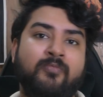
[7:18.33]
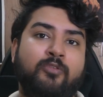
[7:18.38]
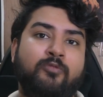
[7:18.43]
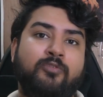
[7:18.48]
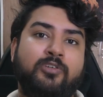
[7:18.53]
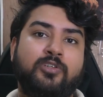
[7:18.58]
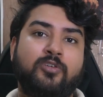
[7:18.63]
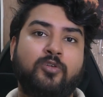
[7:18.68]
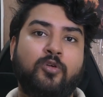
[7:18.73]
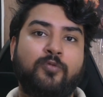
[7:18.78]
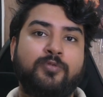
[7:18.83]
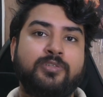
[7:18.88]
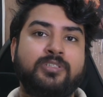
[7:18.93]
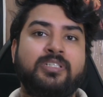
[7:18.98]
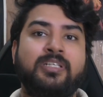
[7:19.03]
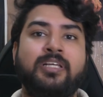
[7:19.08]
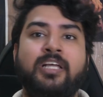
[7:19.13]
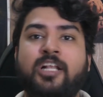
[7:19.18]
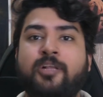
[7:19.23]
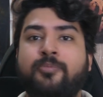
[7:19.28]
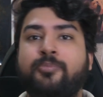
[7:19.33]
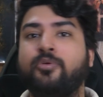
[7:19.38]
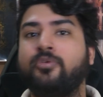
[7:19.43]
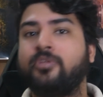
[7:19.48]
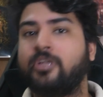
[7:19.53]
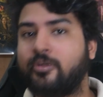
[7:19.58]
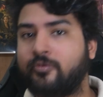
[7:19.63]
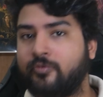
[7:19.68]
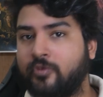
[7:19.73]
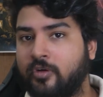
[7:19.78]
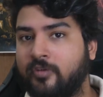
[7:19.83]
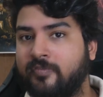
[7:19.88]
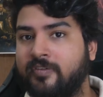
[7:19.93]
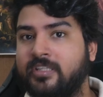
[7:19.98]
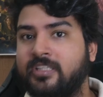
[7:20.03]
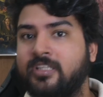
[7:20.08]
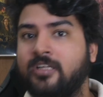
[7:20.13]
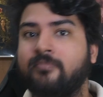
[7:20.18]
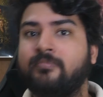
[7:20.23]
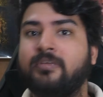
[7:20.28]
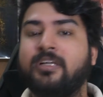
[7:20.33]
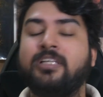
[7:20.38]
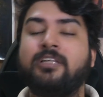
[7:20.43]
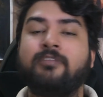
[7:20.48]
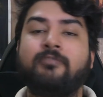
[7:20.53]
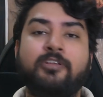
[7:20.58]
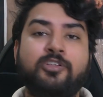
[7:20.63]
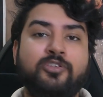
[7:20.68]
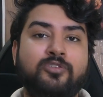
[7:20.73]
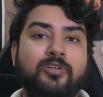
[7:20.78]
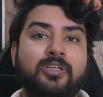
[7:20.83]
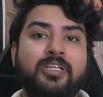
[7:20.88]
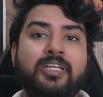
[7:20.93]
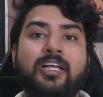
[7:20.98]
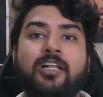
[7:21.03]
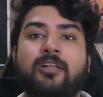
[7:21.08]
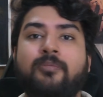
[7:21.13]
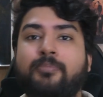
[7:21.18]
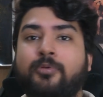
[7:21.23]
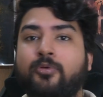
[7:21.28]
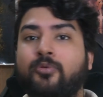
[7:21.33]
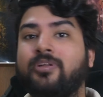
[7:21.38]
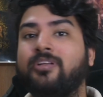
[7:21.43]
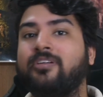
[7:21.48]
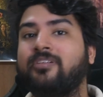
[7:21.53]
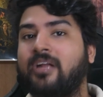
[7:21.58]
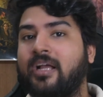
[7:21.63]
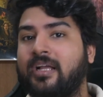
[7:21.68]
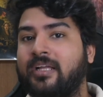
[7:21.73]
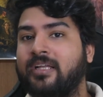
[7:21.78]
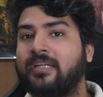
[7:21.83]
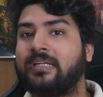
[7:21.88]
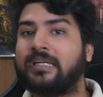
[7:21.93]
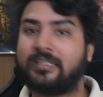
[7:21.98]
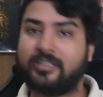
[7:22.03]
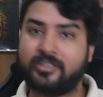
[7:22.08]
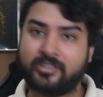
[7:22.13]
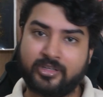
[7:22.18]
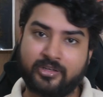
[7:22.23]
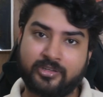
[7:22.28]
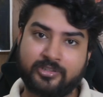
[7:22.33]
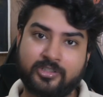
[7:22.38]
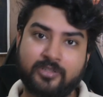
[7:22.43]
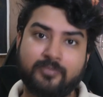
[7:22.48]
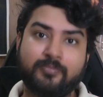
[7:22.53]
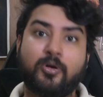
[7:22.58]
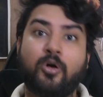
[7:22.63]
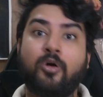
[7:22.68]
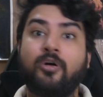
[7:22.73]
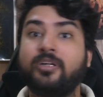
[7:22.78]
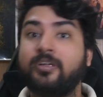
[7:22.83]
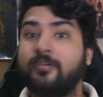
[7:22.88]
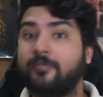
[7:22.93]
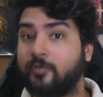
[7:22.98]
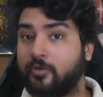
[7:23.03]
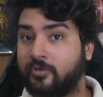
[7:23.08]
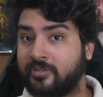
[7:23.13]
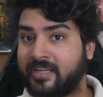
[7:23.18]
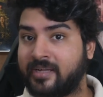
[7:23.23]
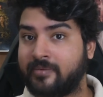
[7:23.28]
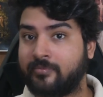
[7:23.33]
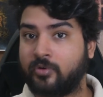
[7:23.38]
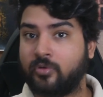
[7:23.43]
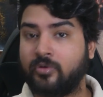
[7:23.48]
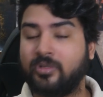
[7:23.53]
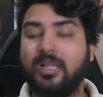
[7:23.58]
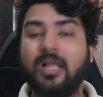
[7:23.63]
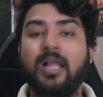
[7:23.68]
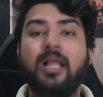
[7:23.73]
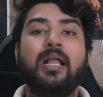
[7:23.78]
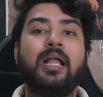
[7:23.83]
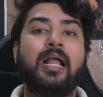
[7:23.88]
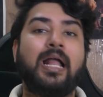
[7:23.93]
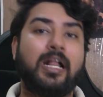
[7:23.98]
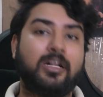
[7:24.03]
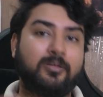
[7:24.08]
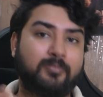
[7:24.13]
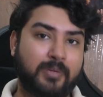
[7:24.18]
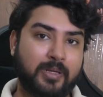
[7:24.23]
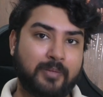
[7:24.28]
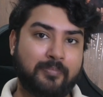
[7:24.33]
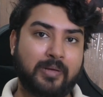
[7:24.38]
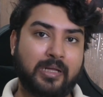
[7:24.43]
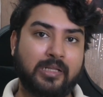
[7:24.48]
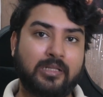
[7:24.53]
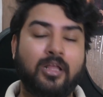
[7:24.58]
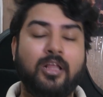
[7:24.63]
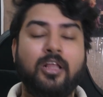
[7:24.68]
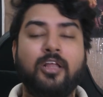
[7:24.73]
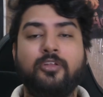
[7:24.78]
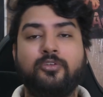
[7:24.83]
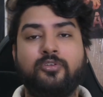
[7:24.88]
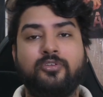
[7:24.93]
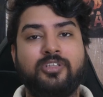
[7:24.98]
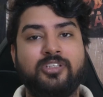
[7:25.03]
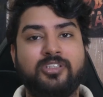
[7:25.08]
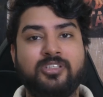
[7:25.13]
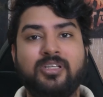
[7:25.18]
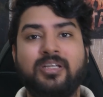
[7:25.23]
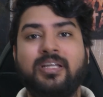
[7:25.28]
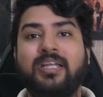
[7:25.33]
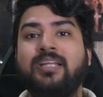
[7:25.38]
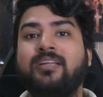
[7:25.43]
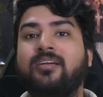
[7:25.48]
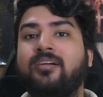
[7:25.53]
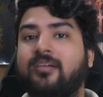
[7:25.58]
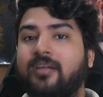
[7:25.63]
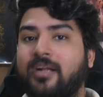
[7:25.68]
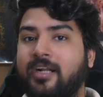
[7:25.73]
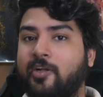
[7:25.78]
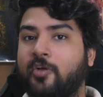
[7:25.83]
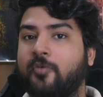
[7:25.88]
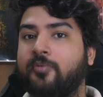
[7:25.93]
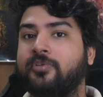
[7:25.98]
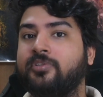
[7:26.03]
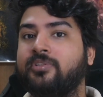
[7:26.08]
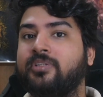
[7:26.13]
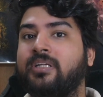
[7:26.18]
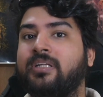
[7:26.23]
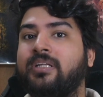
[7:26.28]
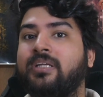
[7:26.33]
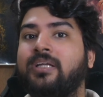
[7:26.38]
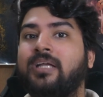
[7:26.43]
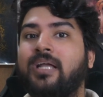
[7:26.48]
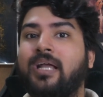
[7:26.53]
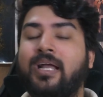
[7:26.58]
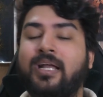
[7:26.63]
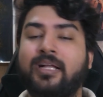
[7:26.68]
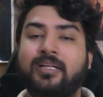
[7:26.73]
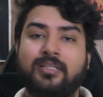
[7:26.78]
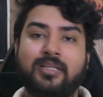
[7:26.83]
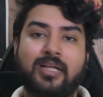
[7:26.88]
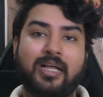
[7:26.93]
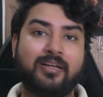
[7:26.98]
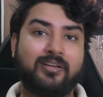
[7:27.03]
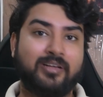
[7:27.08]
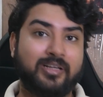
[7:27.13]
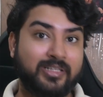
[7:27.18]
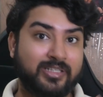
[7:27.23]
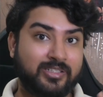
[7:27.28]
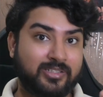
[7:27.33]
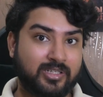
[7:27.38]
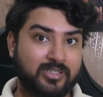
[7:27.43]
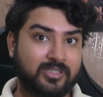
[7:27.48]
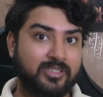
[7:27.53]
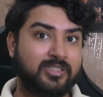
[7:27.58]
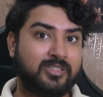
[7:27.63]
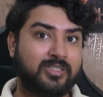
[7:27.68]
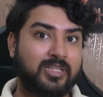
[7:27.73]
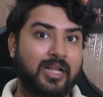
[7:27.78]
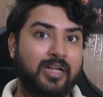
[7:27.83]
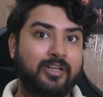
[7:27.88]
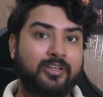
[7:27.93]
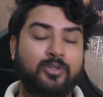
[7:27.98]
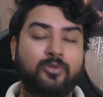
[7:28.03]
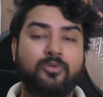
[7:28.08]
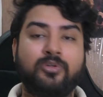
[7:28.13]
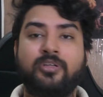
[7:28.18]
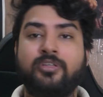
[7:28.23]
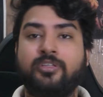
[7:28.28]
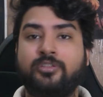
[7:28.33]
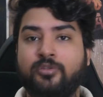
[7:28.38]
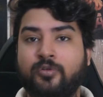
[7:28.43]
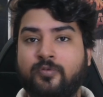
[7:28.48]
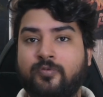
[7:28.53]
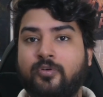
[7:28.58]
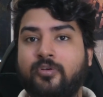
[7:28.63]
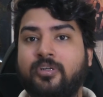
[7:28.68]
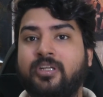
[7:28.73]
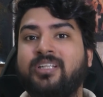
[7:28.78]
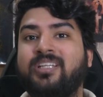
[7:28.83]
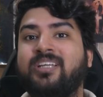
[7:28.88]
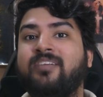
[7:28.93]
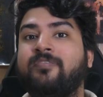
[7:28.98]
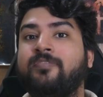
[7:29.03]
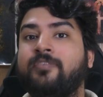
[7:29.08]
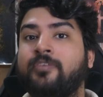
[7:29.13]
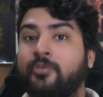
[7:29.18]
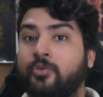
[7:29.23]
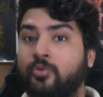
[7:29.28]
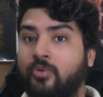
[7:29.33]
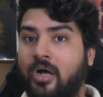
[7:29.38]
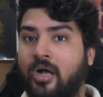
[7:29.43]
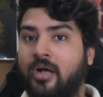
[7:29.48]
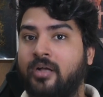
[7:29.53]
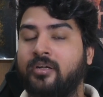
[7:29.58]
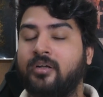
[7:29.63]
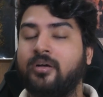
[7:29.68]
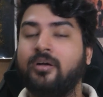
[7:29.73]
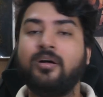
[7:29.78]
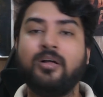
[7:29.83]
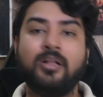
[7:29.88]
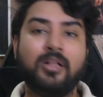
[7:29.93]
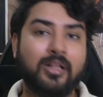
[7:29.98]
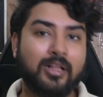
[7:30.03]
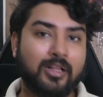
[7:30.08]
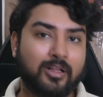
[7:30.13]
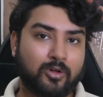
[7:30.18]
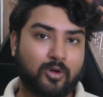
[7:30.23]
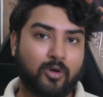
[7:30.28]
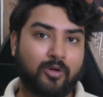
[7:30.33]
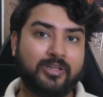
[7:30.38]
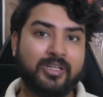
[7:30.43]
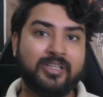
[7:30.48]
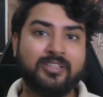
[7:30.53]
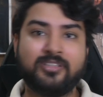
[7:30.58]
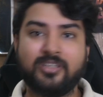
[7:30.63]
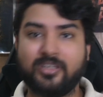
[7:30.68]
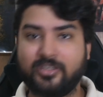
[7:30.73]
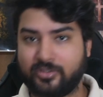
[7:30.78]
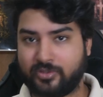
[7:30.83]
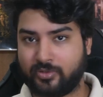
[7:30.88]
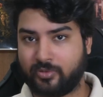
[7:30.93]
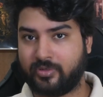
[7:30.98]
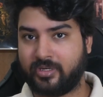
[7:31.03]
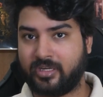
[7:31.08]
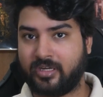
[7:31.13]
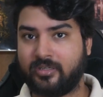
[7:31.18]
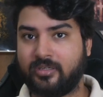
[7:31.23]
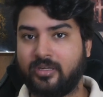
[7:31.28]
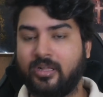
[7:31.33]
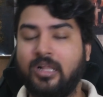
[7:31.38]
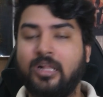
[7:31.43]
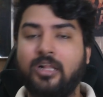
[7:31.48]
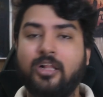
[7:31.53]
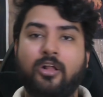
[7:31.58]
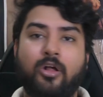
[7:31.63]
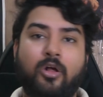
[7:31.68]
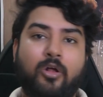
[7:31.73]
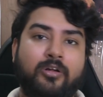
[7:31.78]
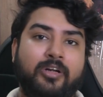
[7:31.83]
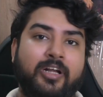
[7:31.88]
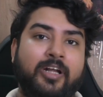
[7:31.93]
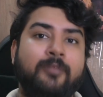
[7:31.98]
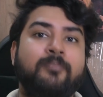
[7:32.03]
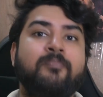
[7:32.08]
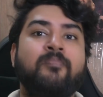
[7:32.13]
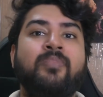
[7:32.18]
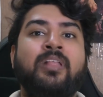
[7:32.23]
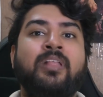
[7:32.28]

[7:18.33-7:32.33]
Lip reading: Which will obviously help you network with them and eventually help you in cracking an internship or a full-time role at PayPal. So this is again a great opportunity, and I really suggest that you register for it if you are a college student. All right.